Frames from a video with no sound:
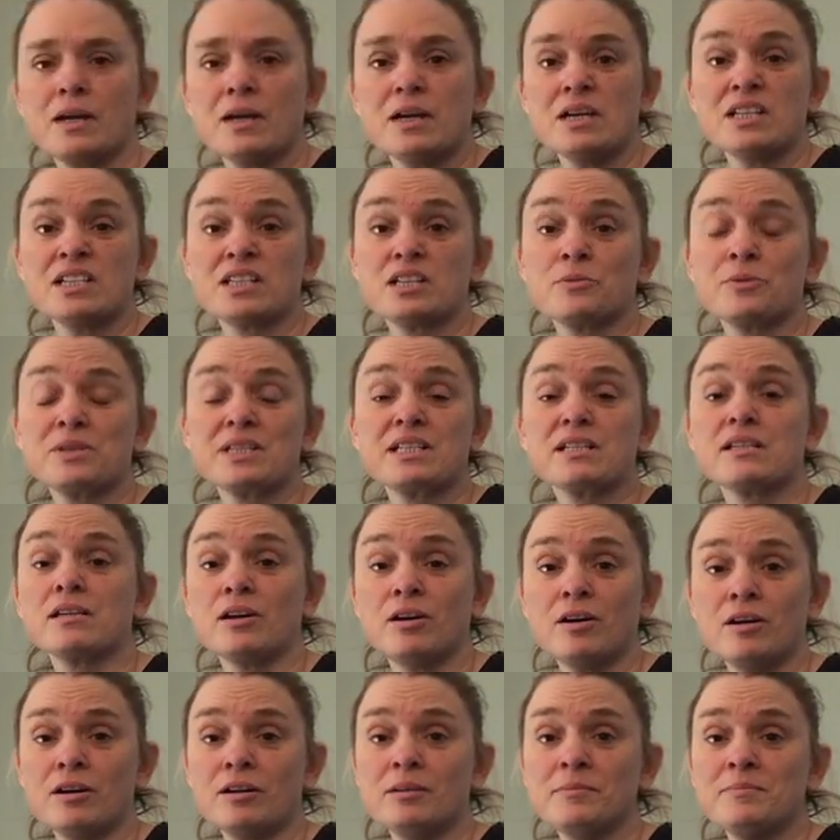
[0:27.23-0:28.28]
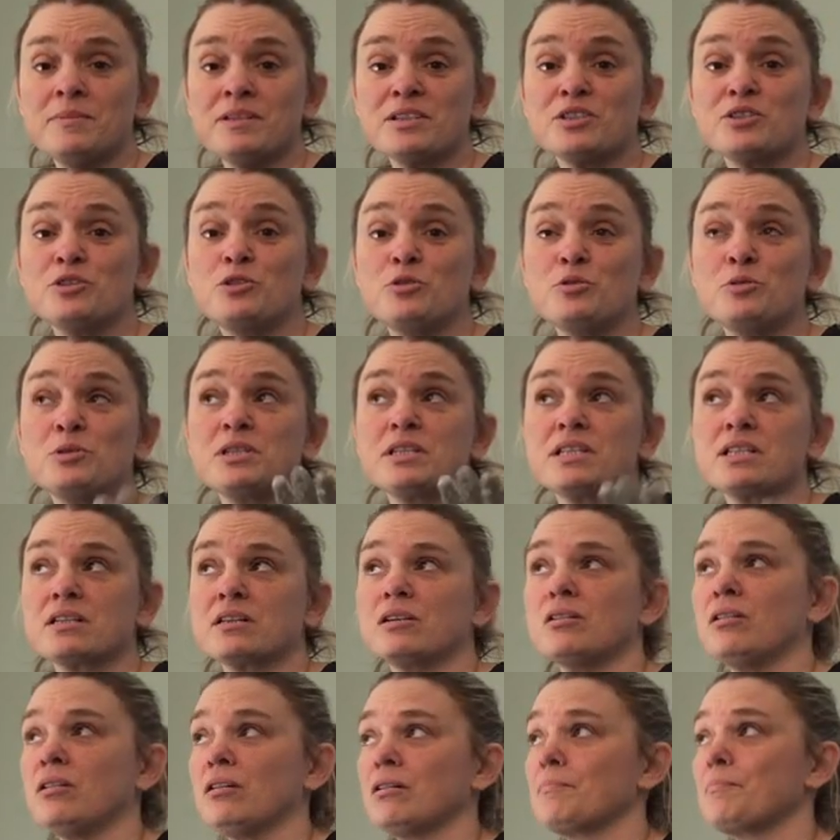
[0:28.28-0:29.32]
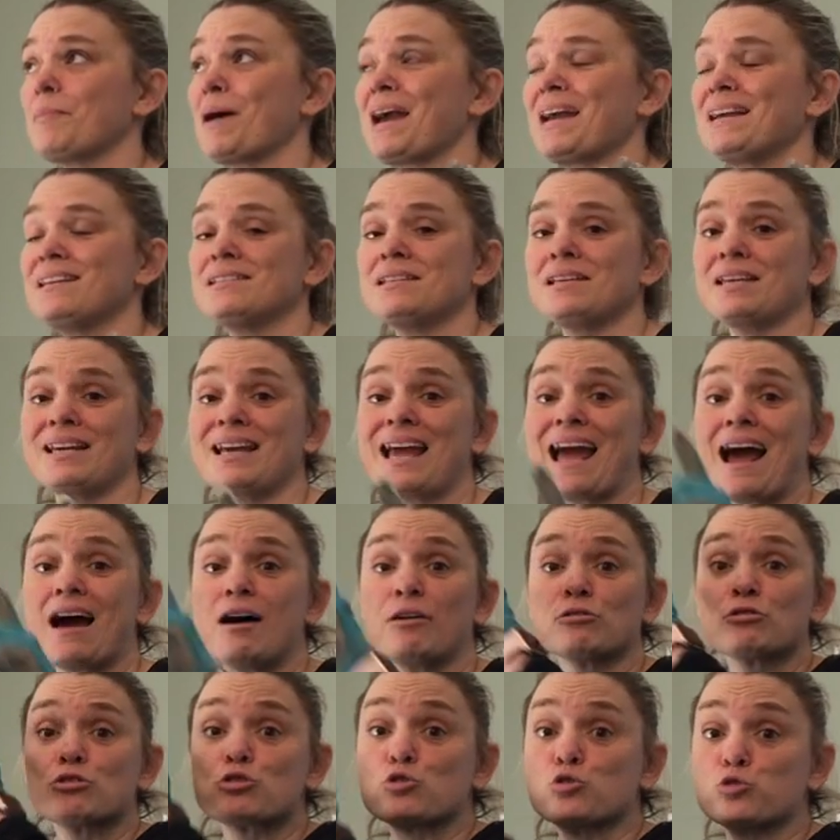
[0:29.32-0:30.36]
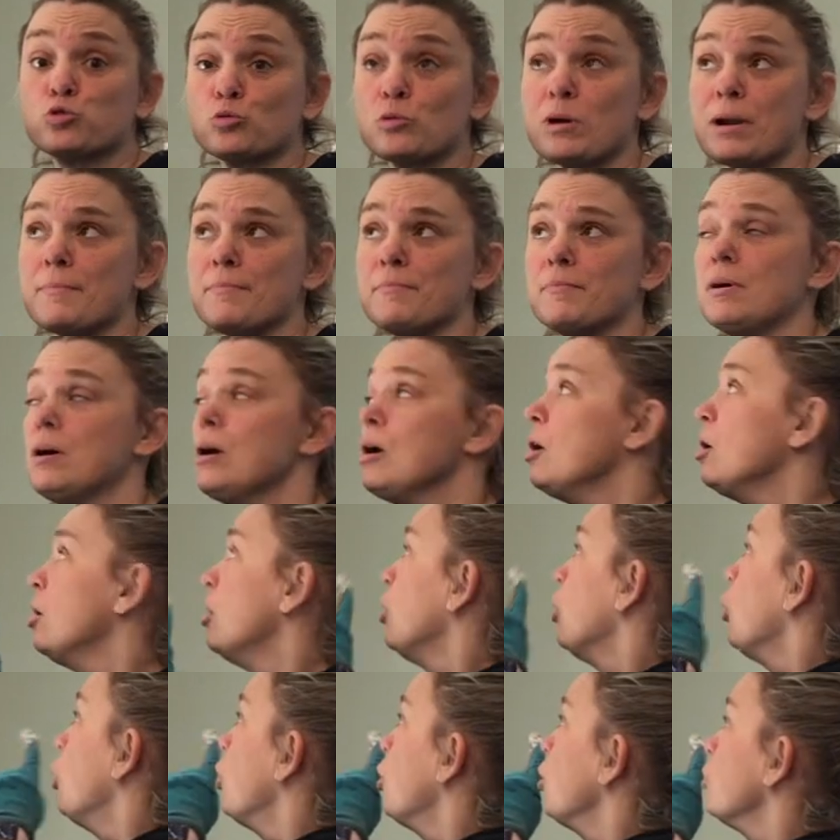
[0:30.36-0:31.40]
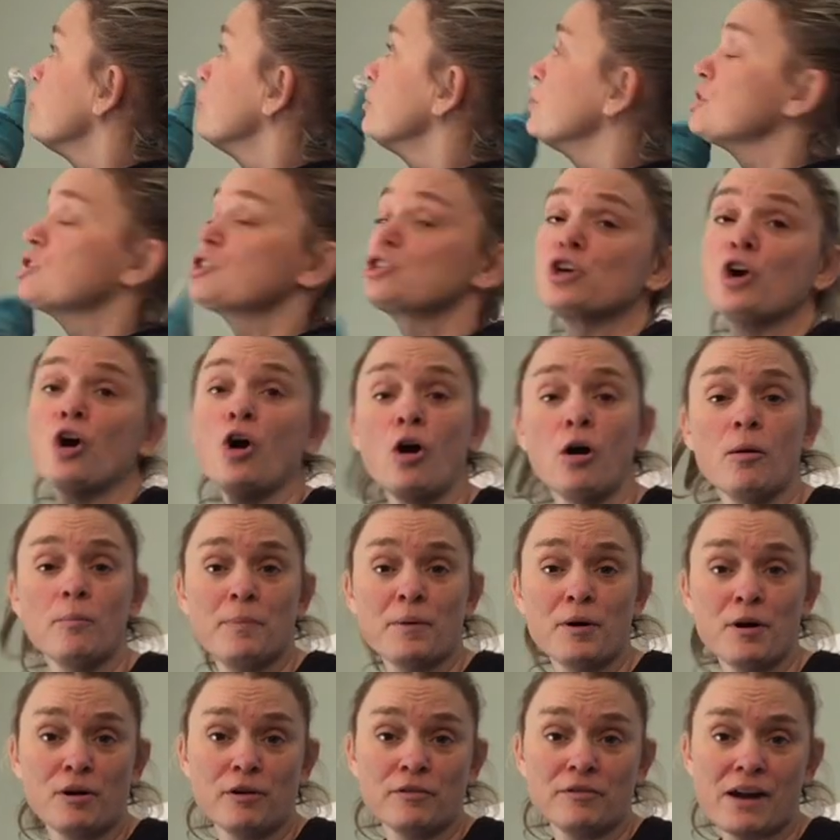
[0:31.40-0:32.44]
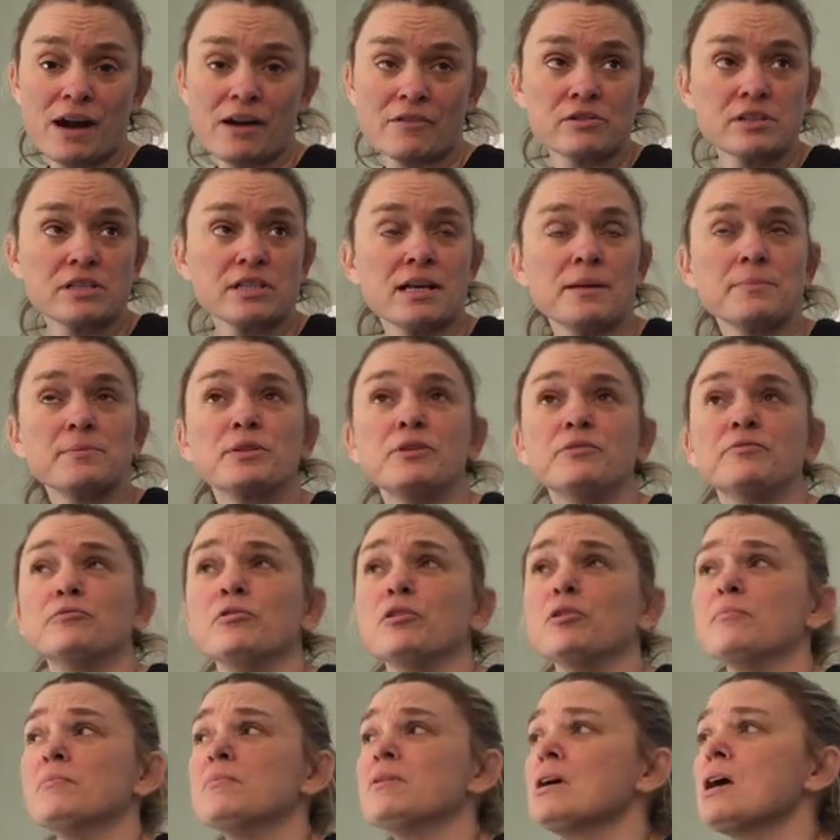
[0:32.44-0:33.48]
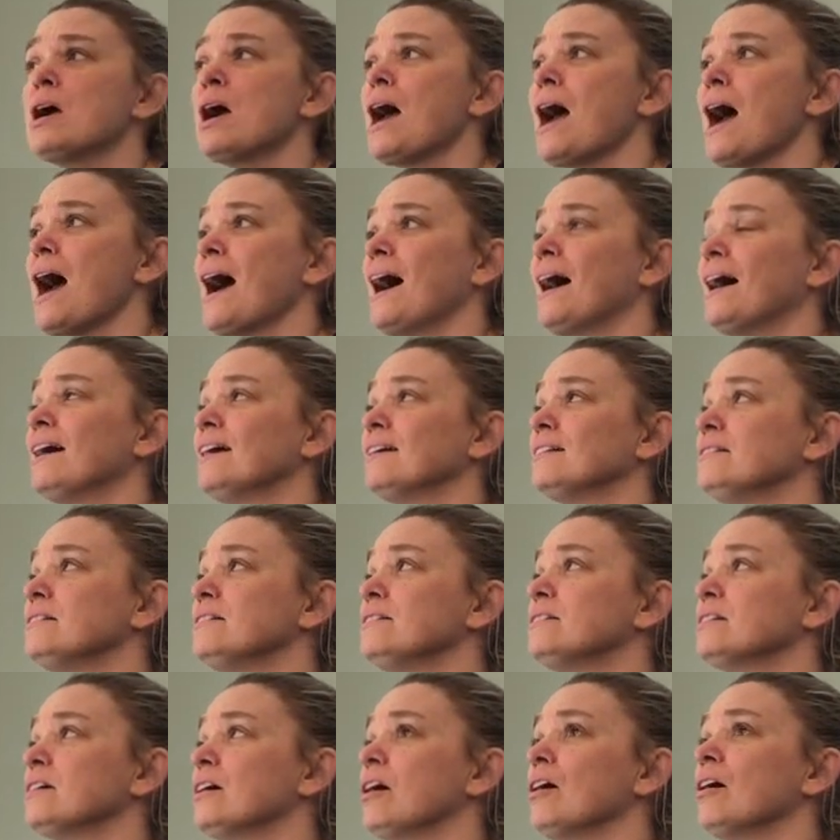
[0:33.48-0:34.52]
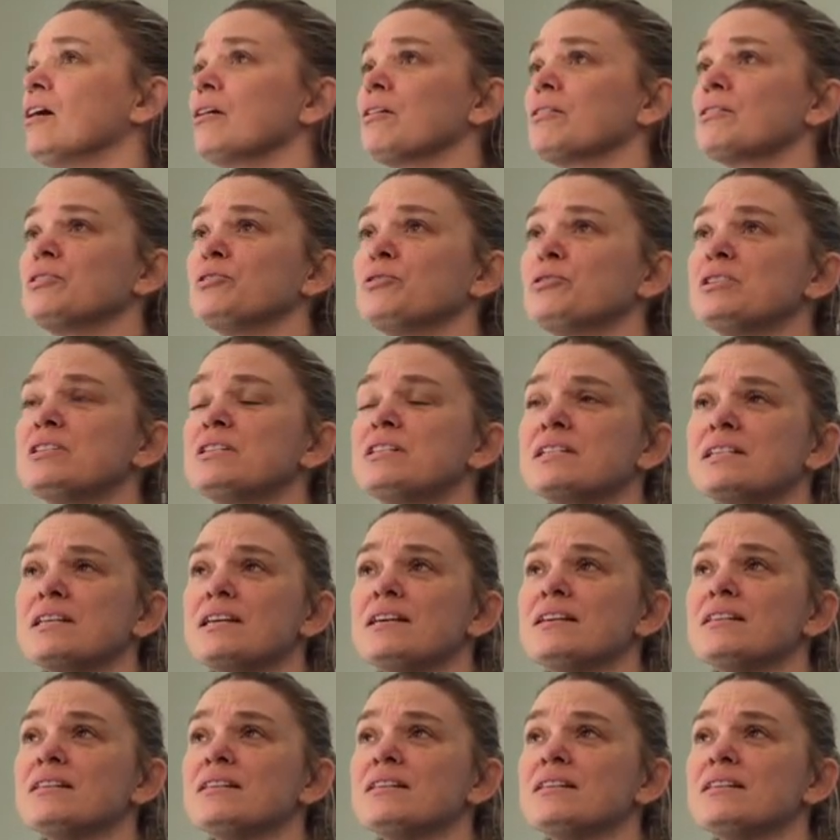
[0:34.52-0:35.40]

So it's time to start painting our trim on the top of our reception room, and you can see